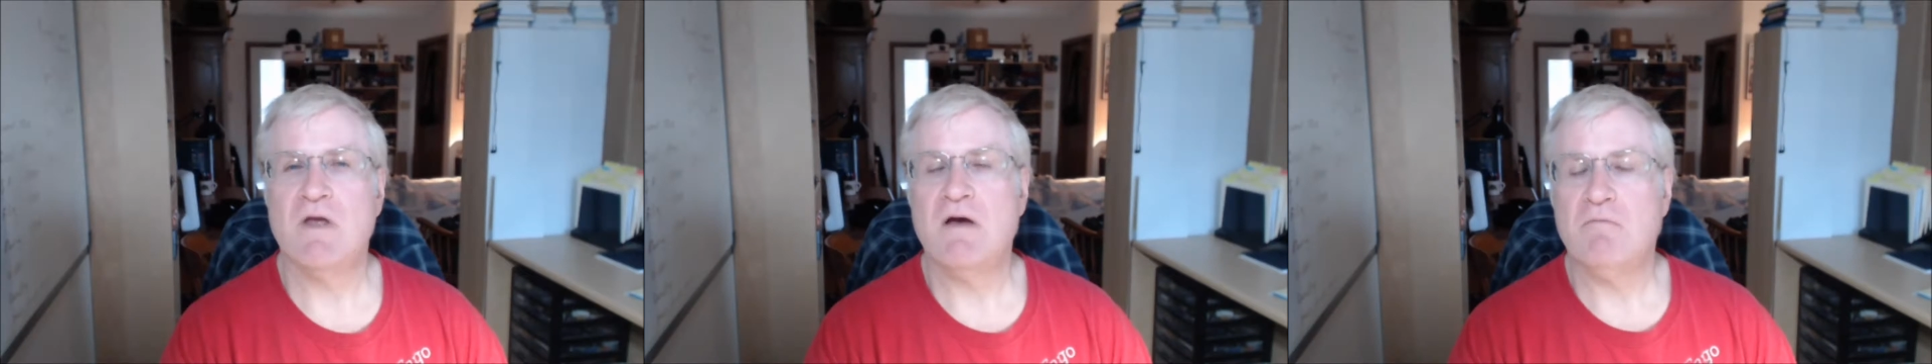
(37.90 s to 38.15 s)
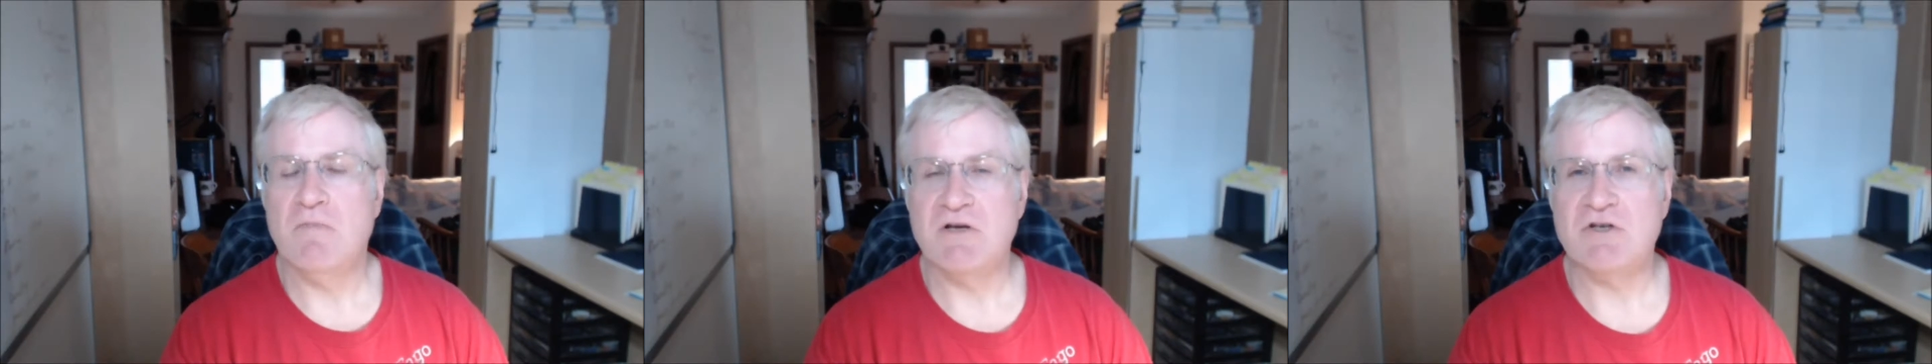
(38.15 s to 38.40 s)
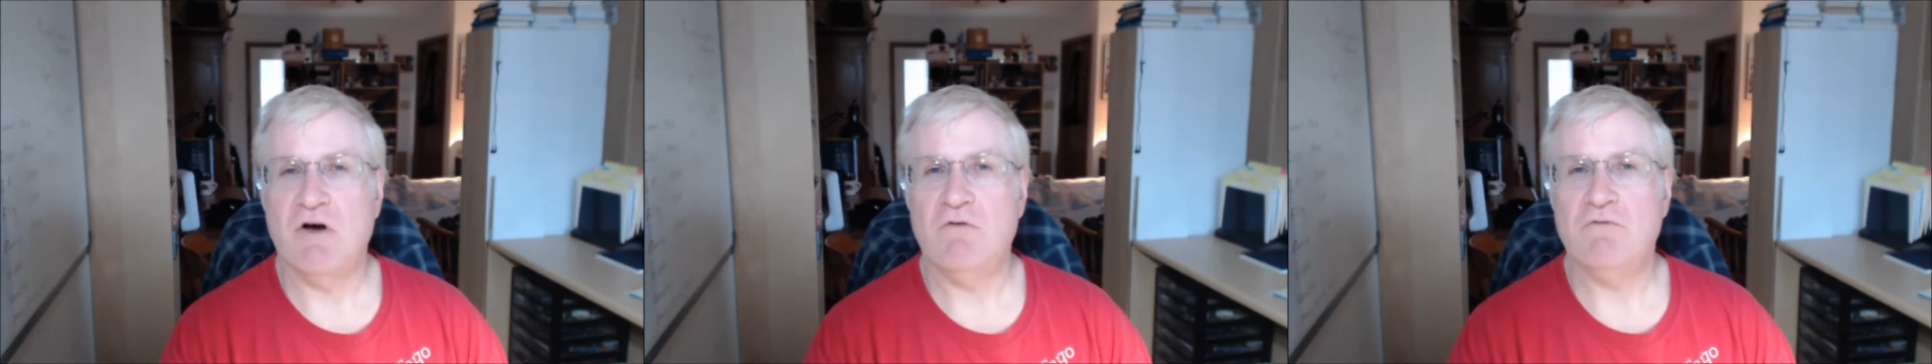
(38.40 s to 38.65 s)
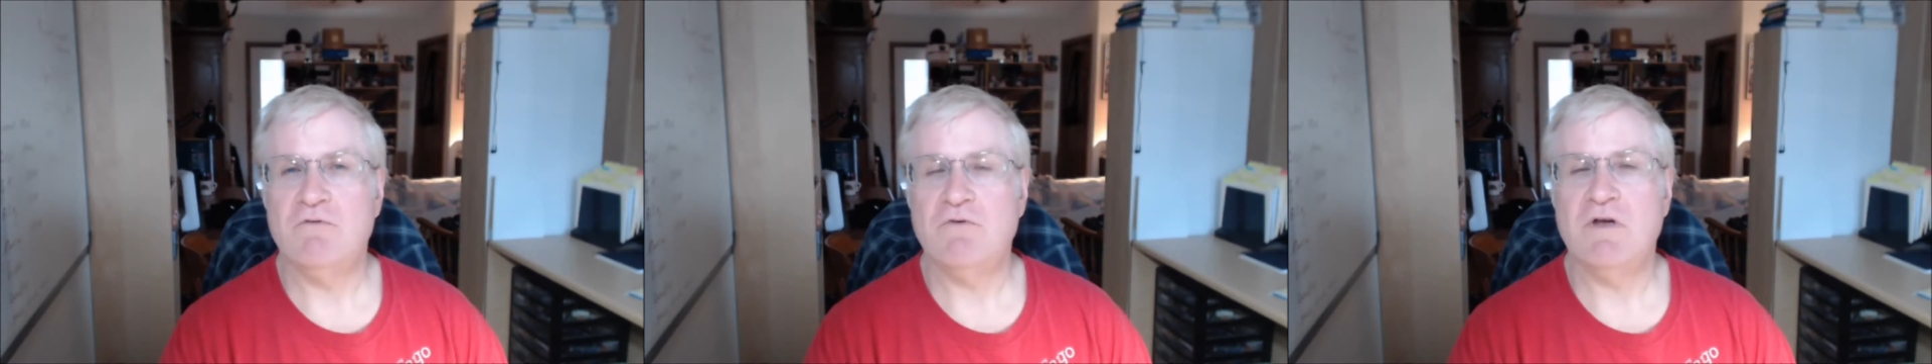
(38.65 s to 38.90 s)

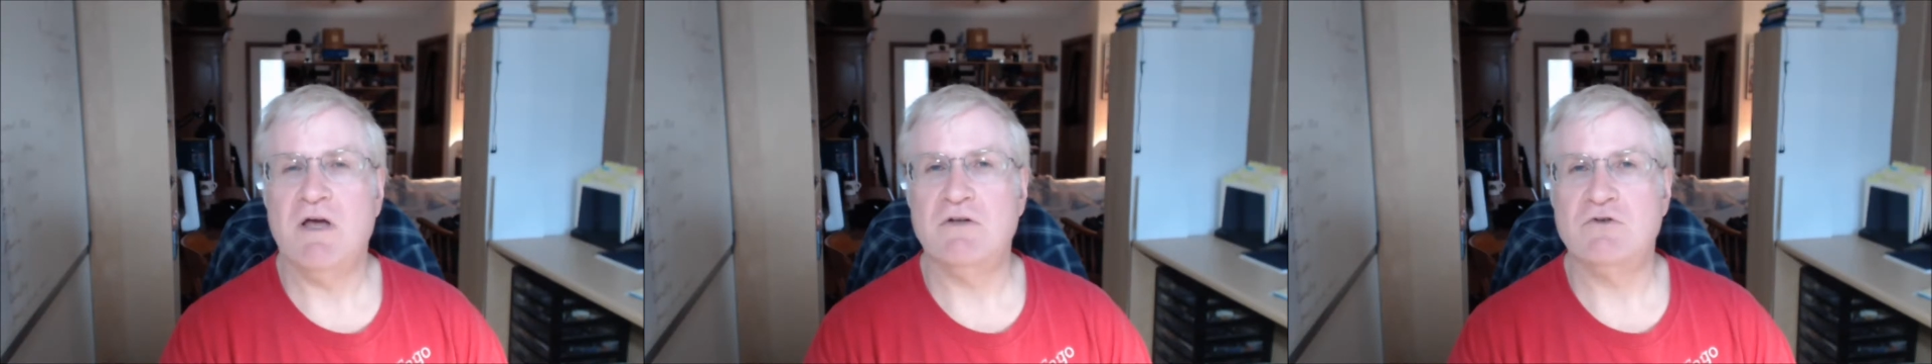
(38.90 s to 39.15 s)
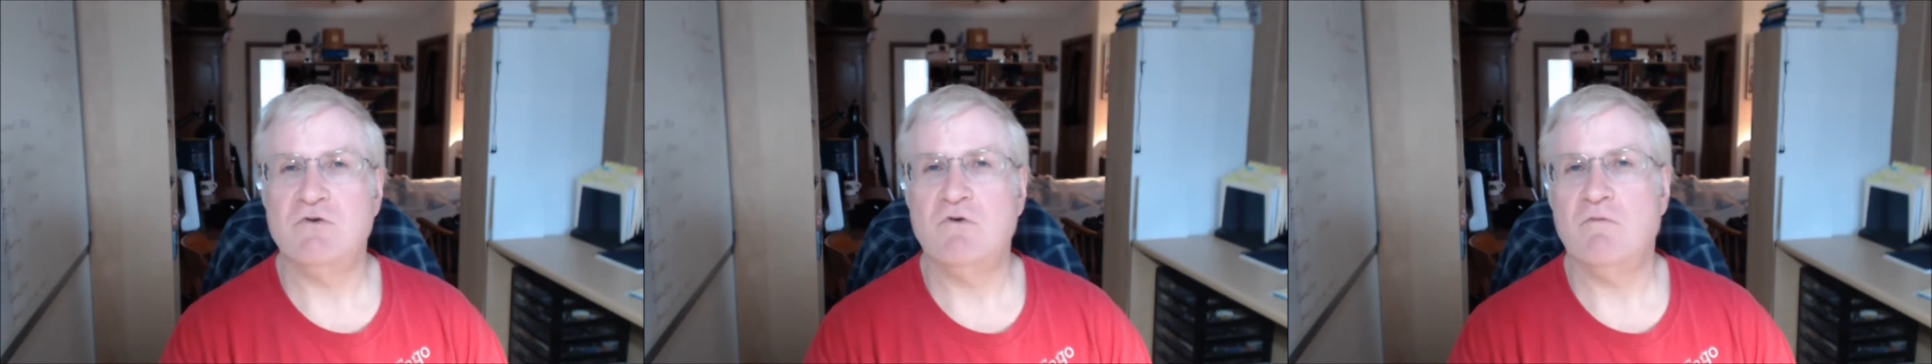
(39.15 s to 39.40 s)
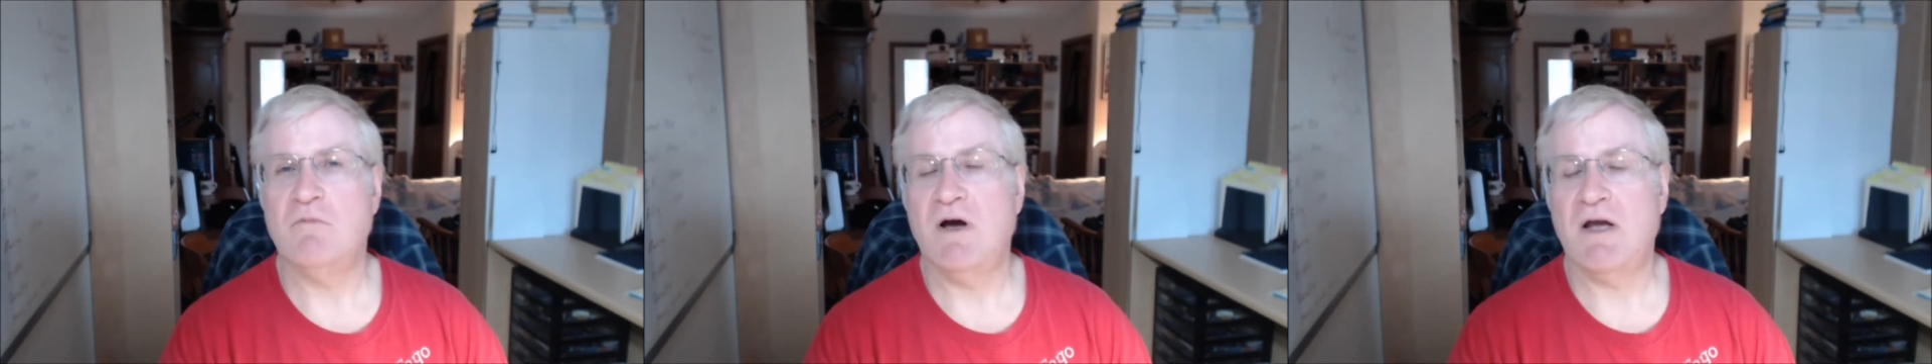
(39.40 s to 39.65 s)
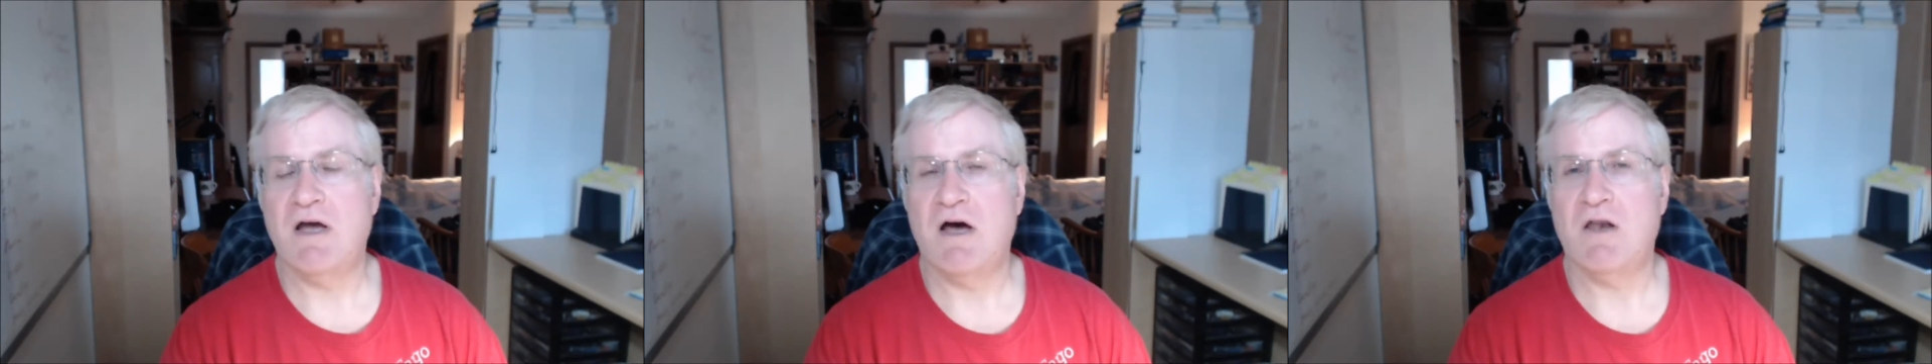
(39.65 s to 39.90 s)
Myself and two of my
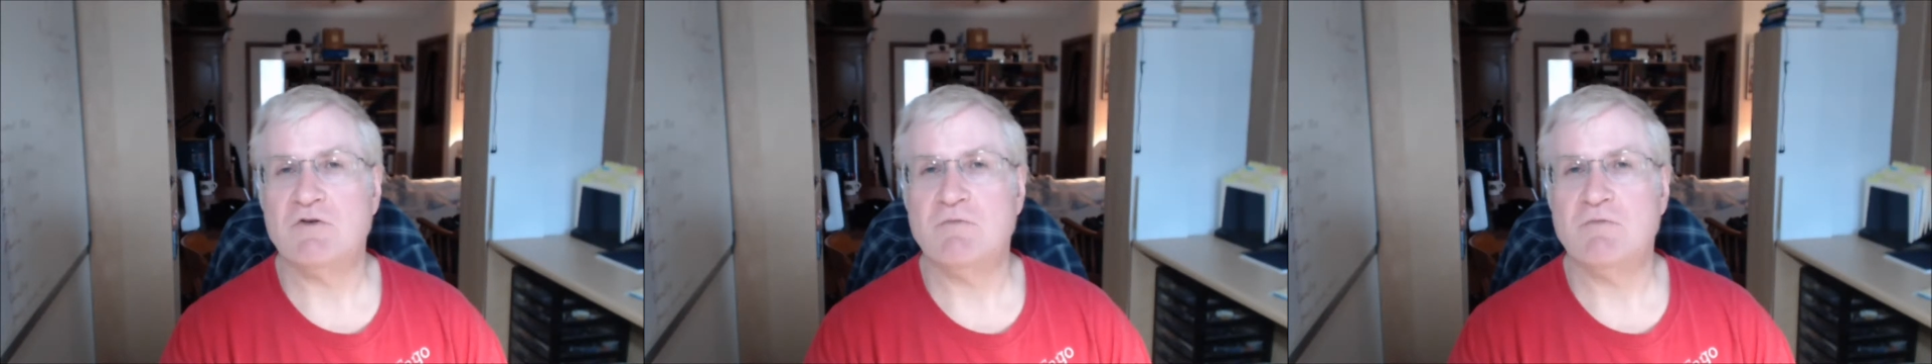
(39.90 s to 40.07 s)
college